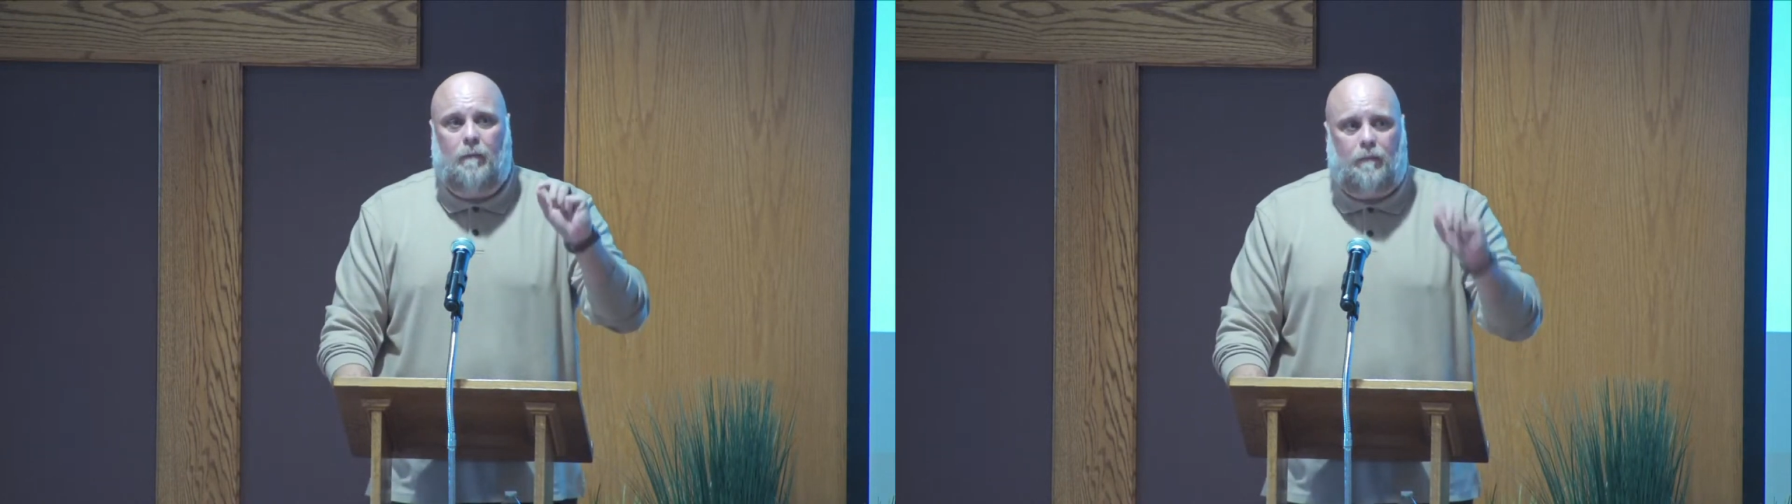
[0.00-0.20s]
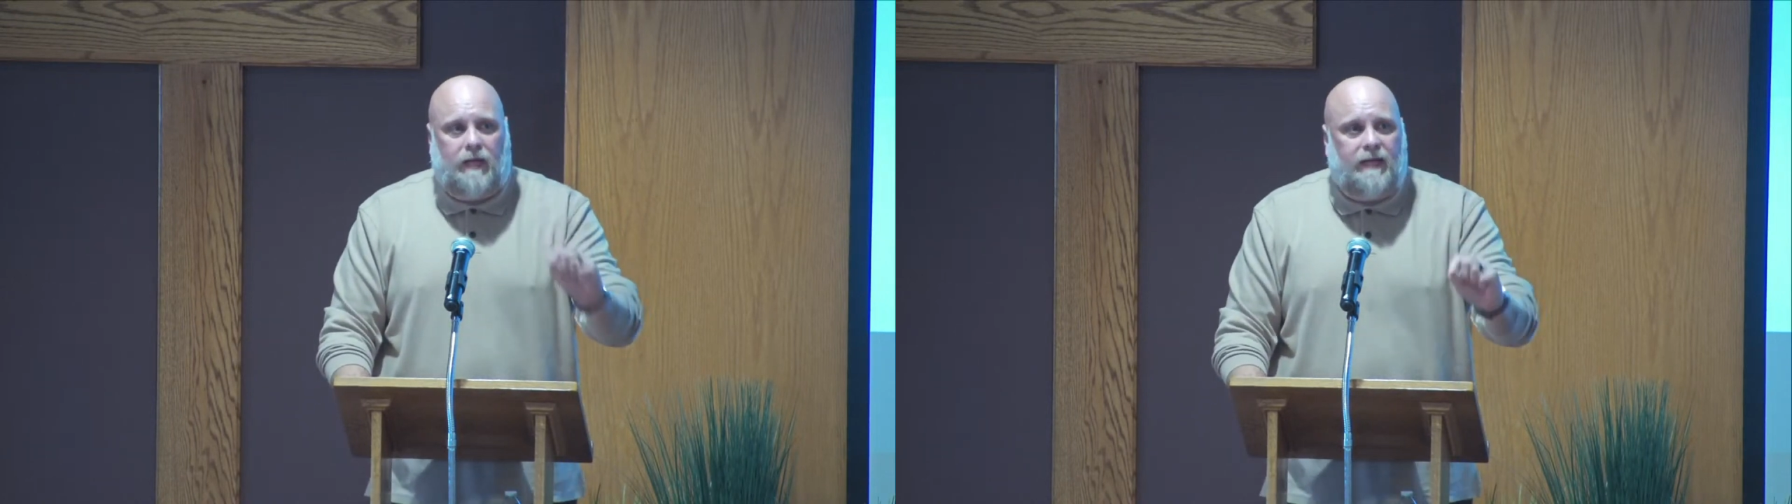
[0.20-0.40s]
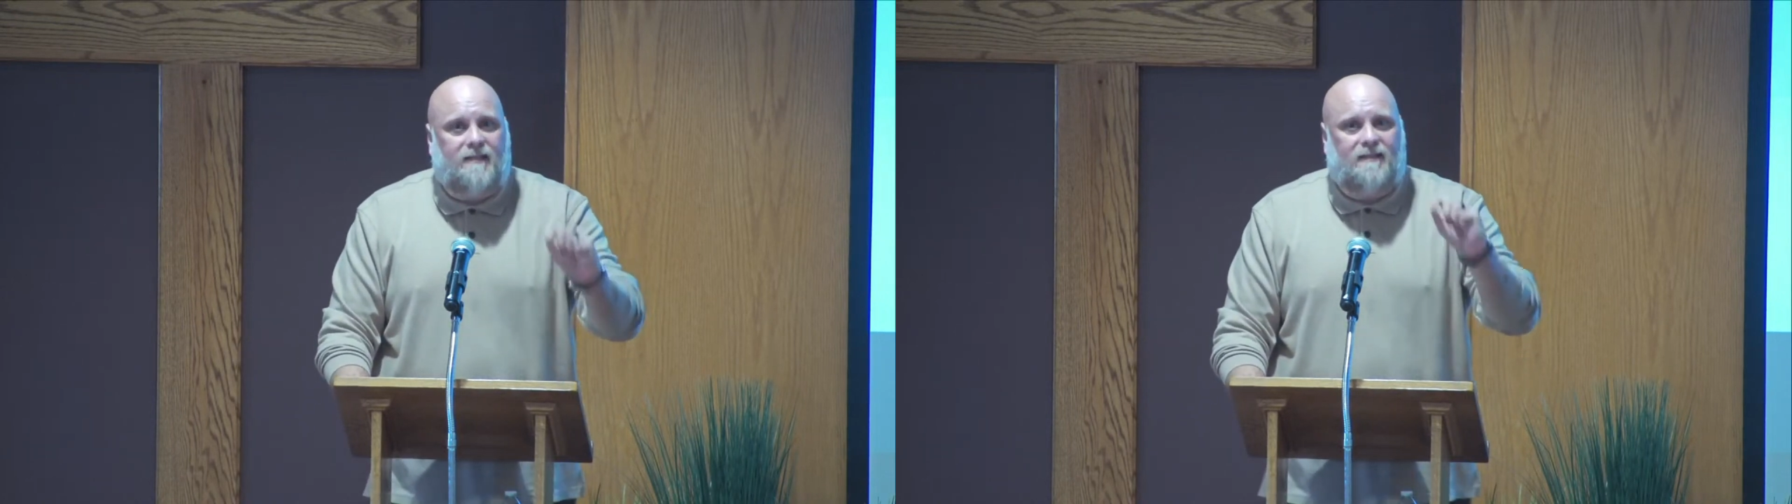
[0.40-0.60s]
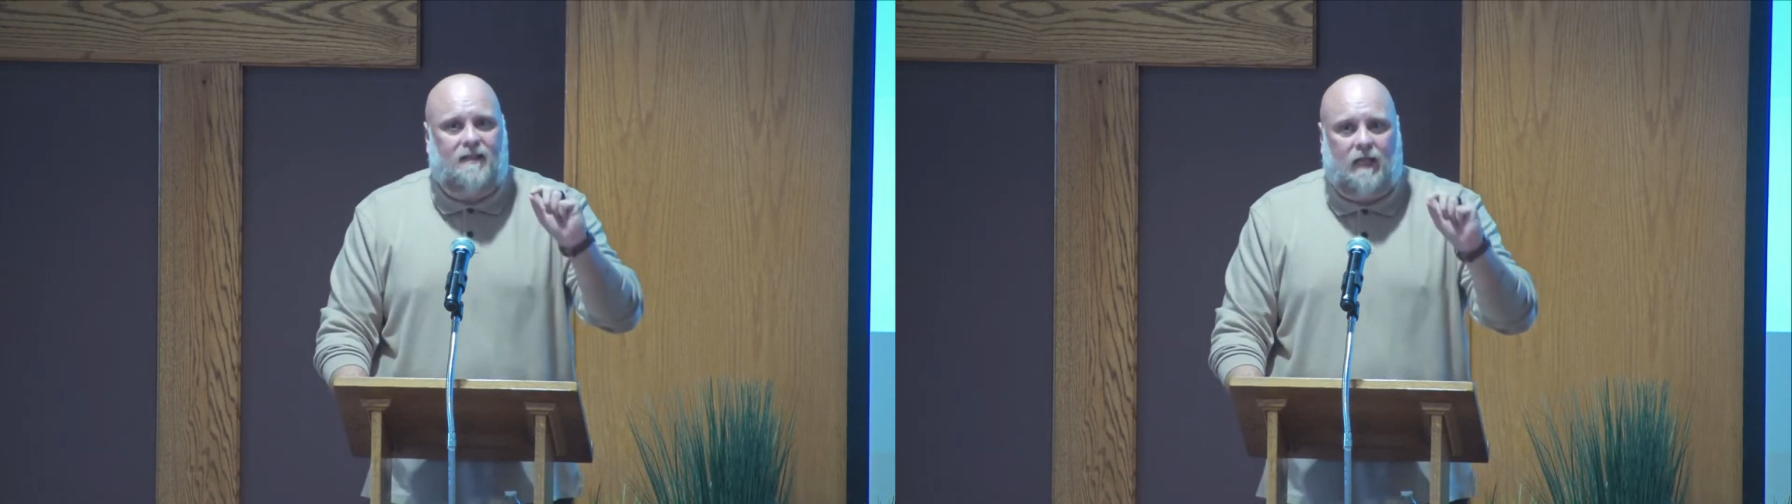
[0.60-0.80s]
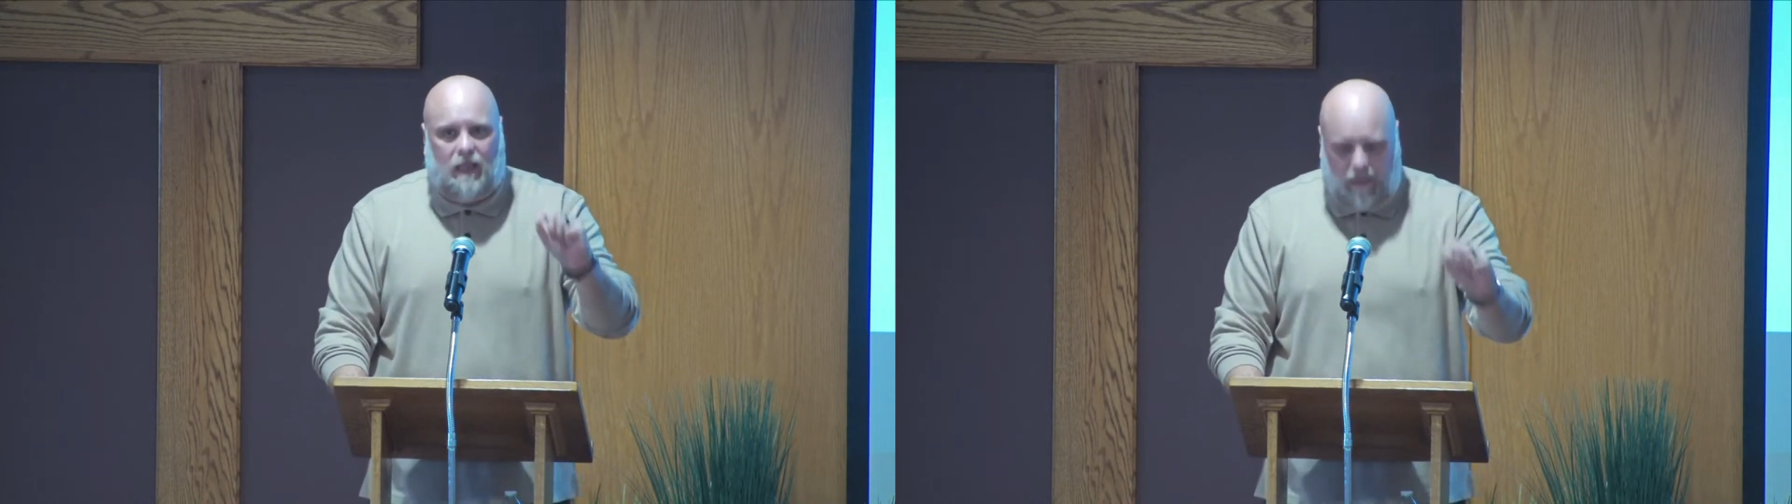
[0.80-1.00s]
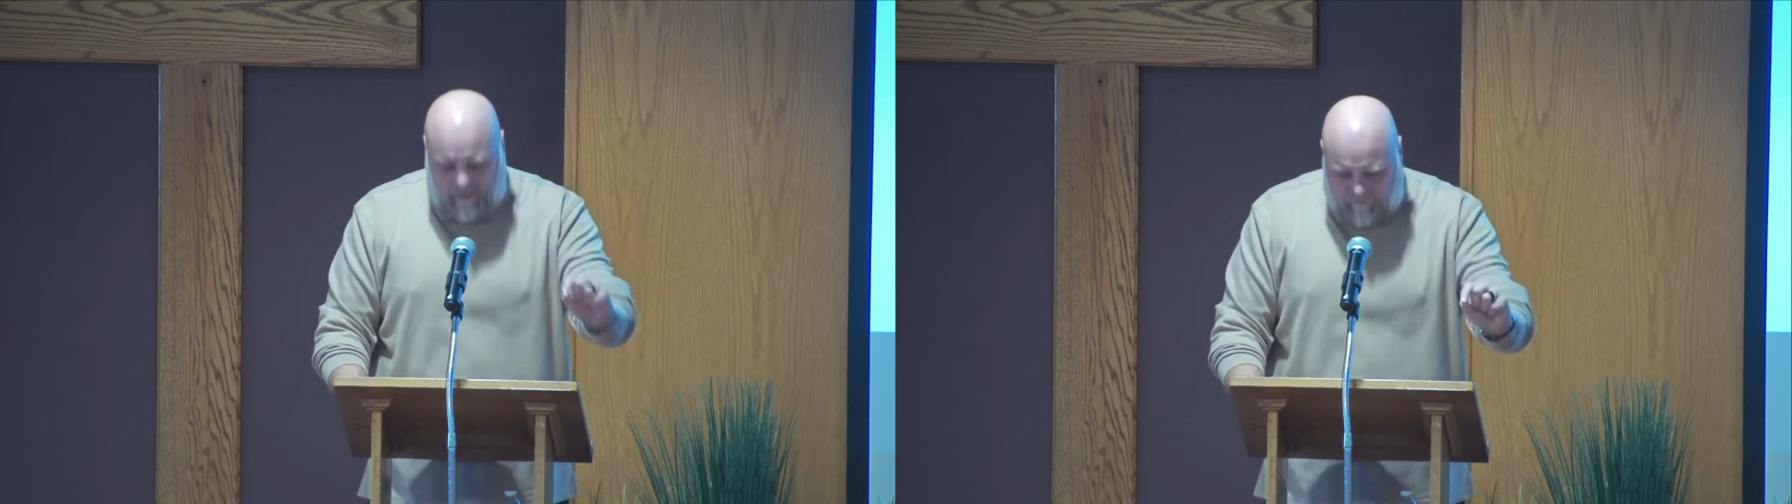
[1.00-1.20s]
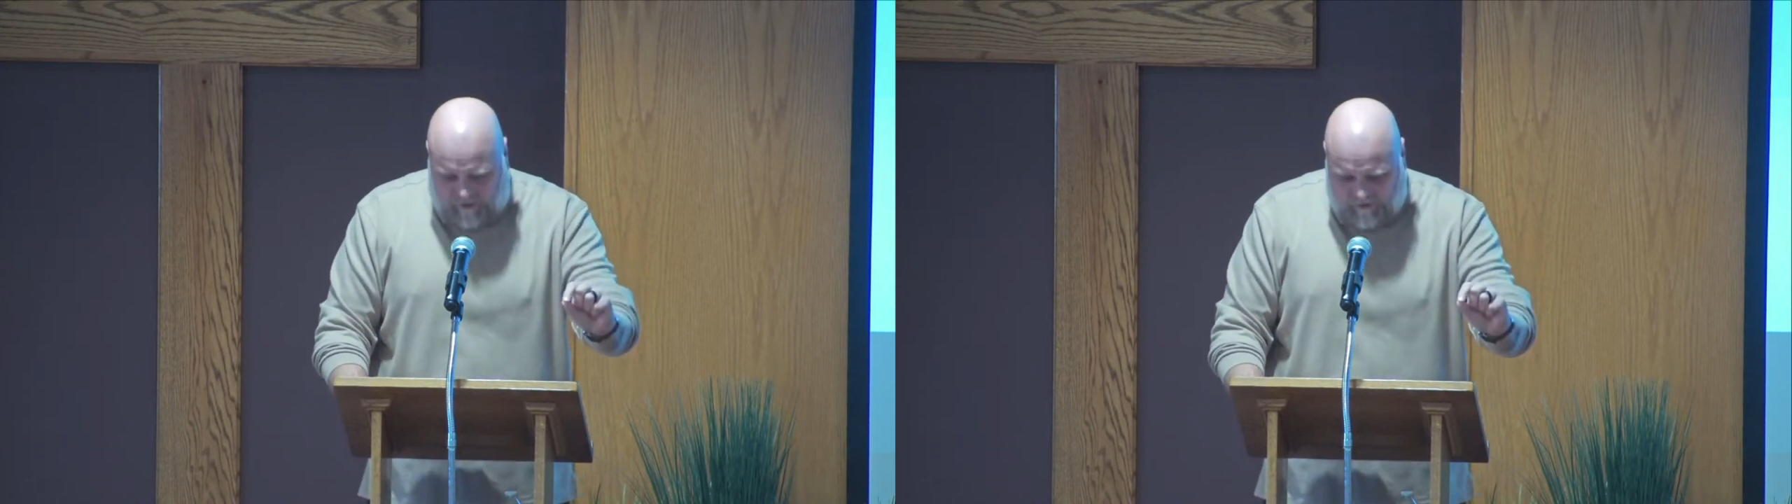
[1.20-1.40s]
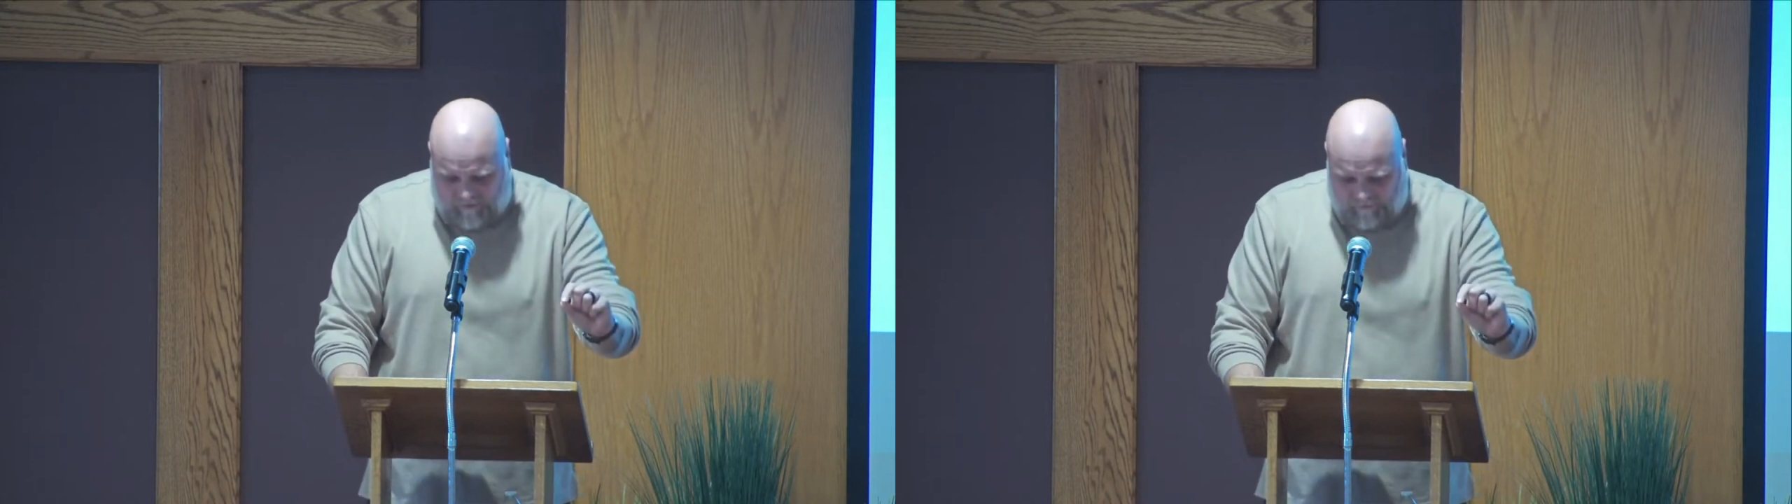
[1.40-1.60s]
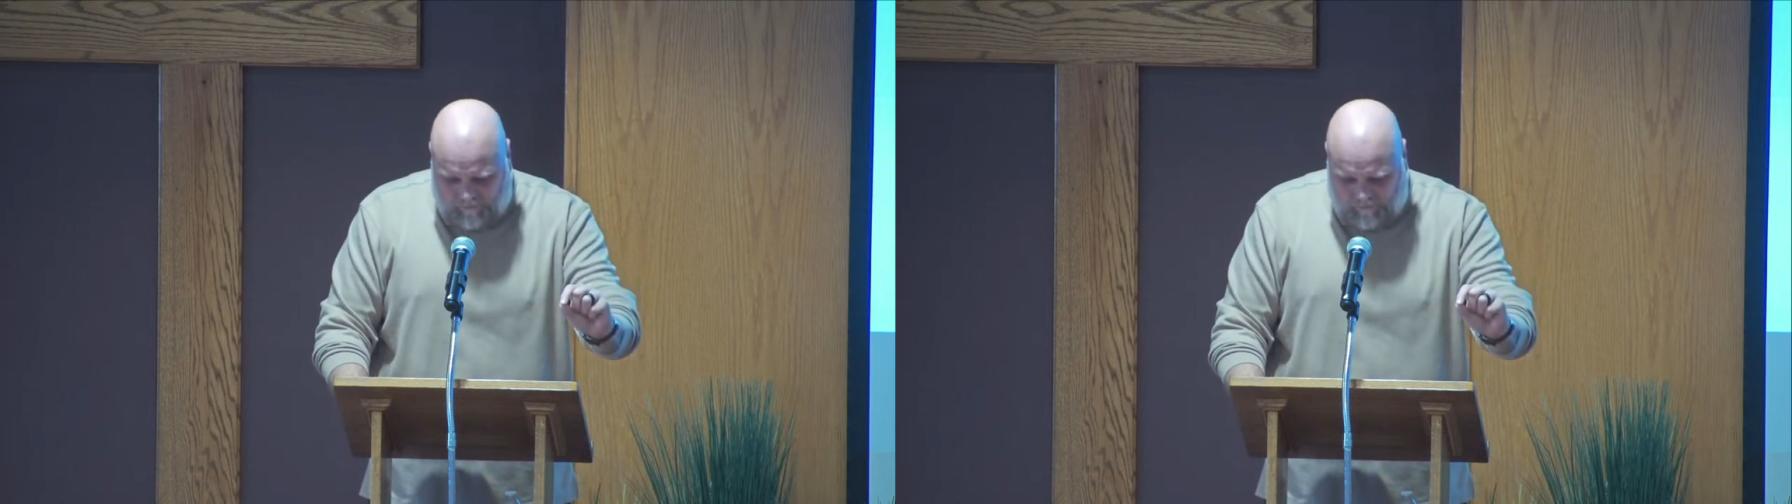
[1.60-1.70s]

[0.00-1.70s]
peace-loving.